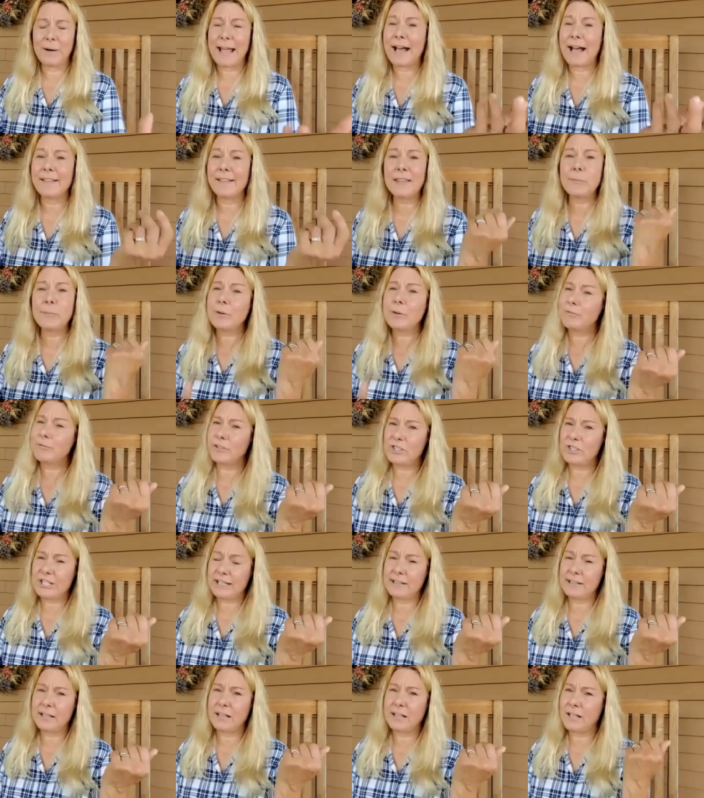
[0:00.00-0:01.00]
We had them in
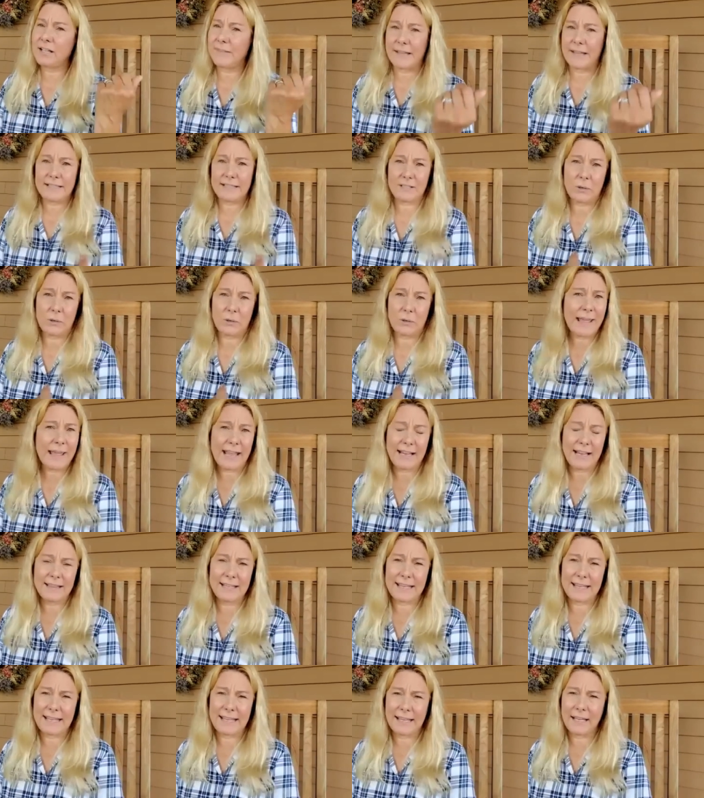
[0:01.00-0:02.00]
Virginia and they did okay
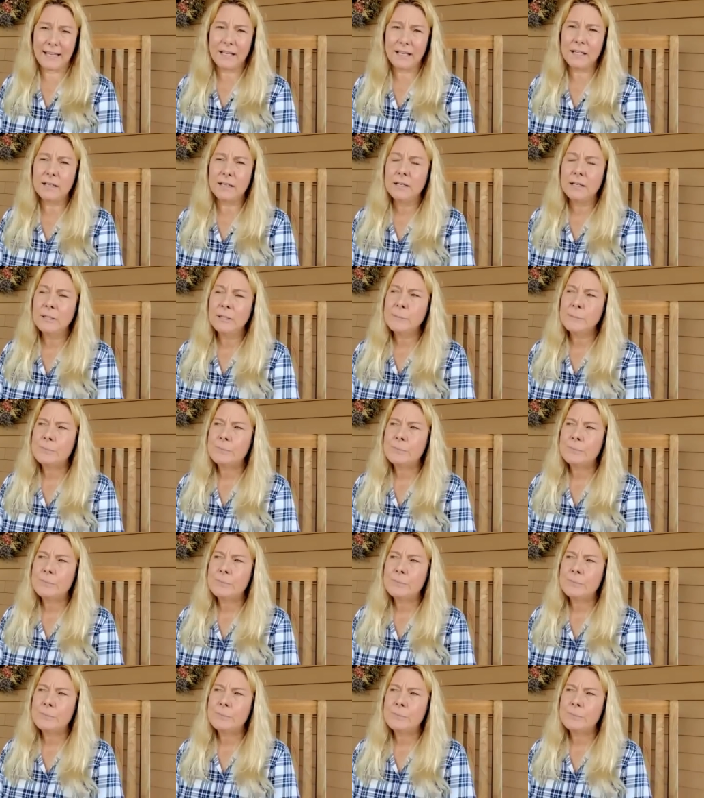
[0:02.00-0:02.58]
in the heat,